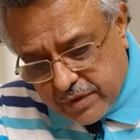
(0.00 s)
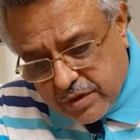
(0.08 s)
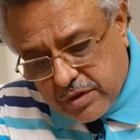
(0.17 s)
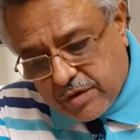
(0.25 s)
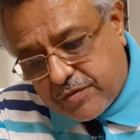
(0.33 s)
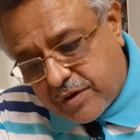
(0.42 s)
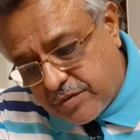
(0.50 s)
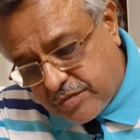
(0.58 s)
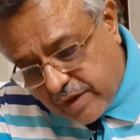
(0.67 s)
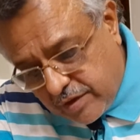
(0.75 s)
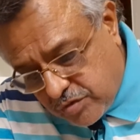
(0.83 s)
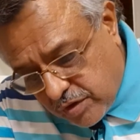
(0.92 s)
The first
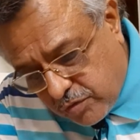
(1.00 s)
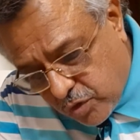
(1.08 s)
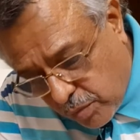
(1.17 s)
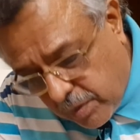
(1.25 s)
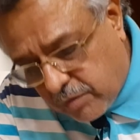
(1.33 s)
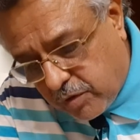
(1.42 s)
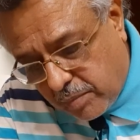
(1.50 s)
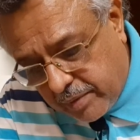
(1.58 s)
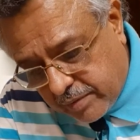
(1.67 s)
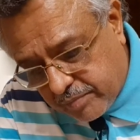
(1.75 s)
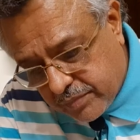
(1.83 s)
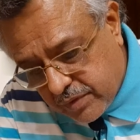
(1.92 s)
signs of global warming
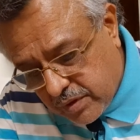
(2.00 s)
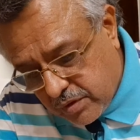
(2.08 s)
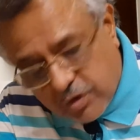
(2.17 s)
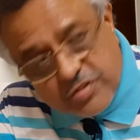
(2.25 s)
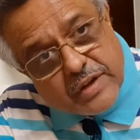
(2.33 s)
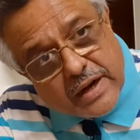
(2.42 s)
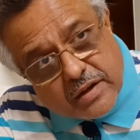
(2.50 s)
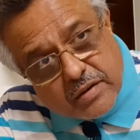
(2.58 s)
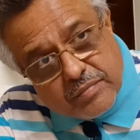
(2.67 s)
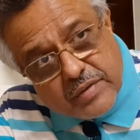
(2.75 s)
was that.